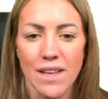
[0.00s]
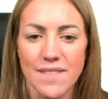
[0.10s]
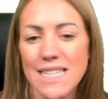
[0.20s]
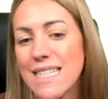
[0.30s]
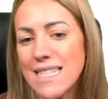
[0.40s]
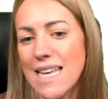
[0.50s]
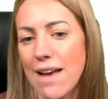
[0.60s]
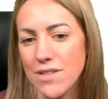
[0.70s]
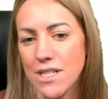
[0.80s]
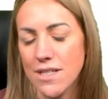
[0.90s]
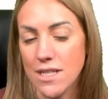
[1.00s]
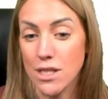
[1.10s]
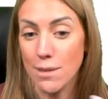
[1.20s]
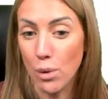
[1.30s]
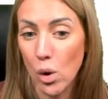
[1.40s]
This is the evidence that
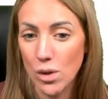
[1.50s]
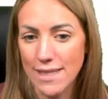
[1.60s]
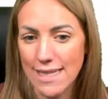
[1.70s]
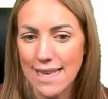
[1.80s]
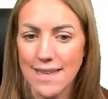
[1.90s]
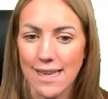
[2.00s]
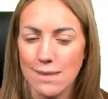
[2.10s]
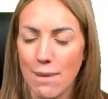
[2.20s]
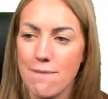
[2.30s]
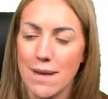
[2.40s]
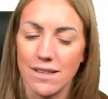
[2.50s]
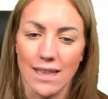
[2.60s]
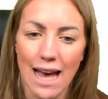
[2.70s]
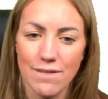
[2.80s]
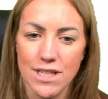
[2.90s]
supports it, the
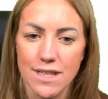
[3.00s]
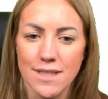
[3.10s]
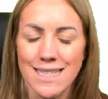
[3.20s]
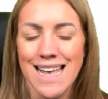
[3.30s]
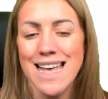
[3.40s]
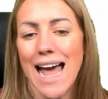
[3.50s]
experimental evidence,